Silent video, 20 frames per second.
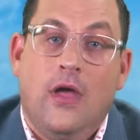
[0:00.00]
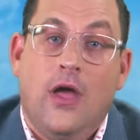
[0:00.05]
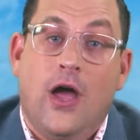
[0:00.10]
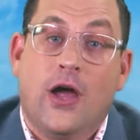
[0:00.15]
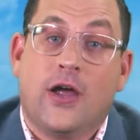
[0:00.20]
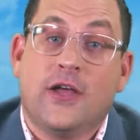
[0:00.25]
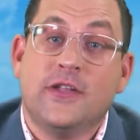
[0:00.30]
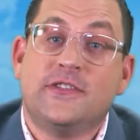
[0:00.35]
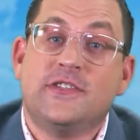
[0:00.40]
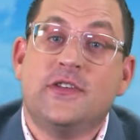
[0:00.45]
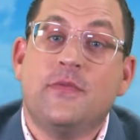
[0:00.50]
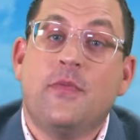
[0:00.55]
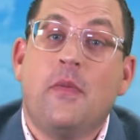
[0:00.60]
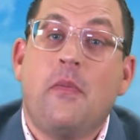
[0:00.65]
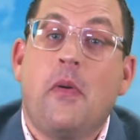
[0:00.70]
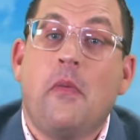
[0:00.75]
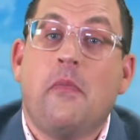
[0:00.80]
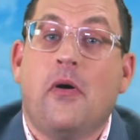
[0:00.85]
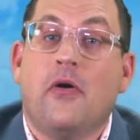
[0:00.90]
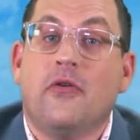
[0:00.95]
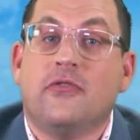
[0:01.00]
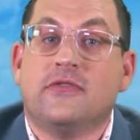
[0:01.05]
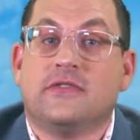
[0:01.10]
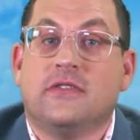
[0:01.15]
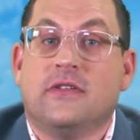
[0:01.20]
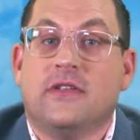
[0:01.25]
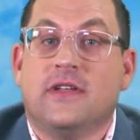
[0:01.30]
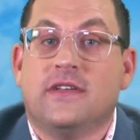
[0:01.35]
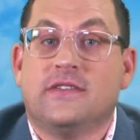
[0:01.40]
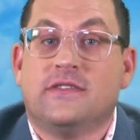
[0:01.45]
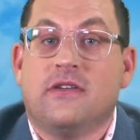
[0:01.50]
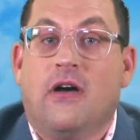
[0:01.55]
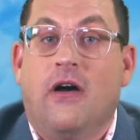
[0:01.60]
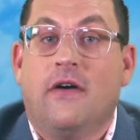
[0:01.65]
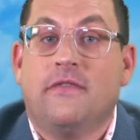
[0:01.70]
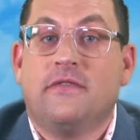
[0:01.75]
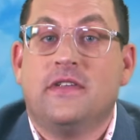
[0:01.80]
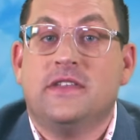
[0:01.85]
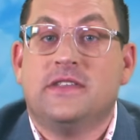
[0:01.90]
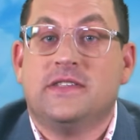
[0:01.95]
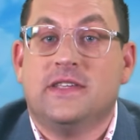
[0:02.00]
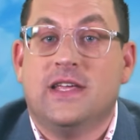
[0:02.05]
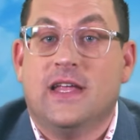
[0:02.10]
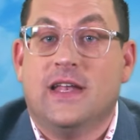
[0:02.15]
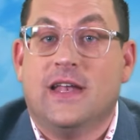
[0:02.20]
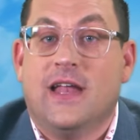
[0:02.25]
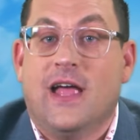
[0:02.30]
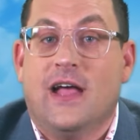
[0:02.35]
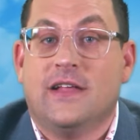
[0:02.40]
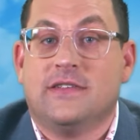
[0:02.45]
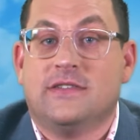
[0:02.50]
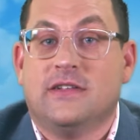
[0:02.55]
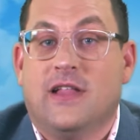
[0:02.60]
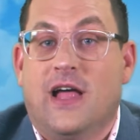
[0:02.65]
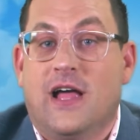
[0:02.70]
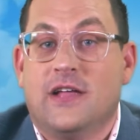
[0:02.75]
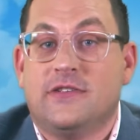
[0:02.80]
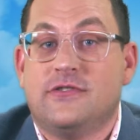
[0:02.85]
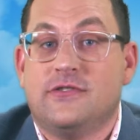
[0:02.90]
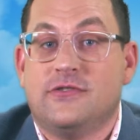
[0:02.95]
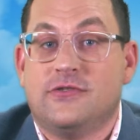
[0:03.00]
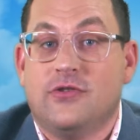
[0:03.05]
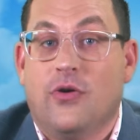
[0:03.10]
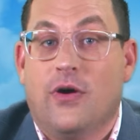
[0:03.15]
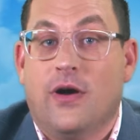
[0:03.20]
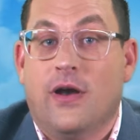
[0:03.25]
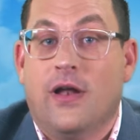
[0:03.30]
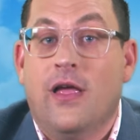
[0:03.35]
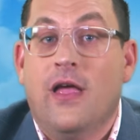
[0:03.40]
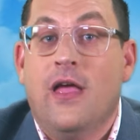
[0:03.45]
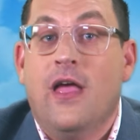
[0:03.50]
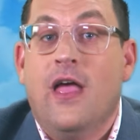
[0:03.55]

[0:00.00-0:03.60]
A consumer proposal is often seen as a last resort